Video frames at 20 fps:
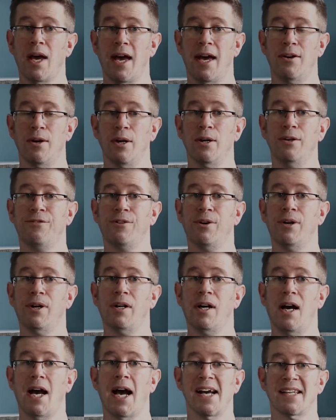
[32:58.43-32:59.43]
Head
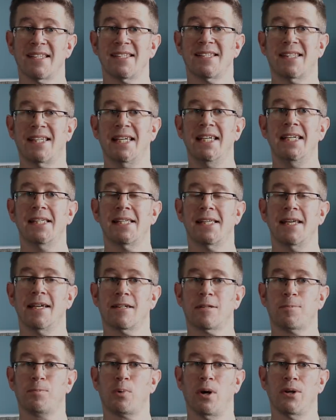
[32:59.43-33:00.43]
over at
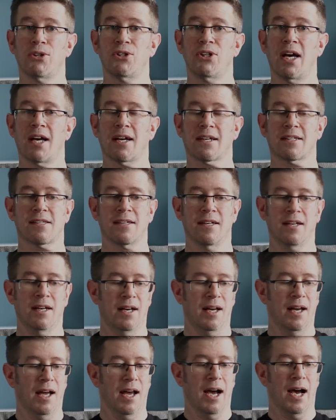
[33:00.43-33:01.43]
T6 Project,
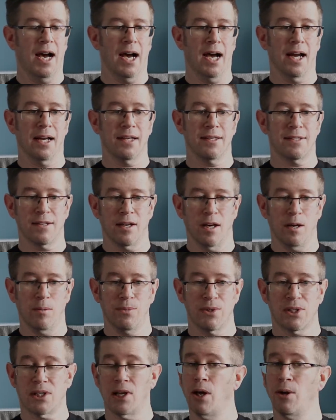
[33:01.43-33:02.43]
and
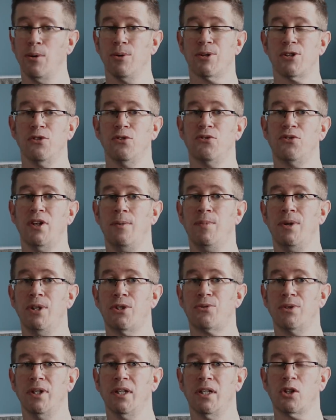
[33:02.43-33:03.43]
um, there's loads of
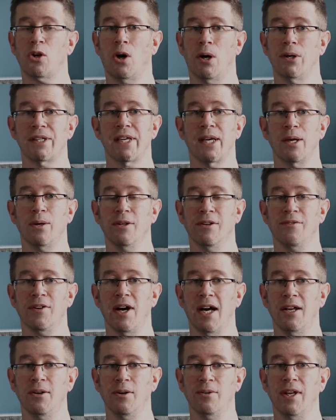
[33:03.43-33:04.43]
imagery and content on the
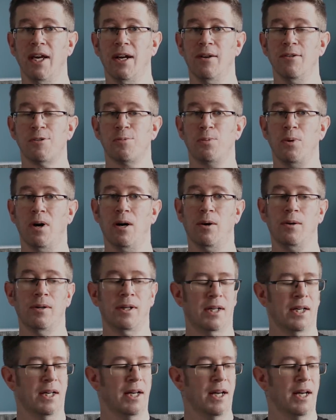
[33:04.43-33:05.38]
van on there as well.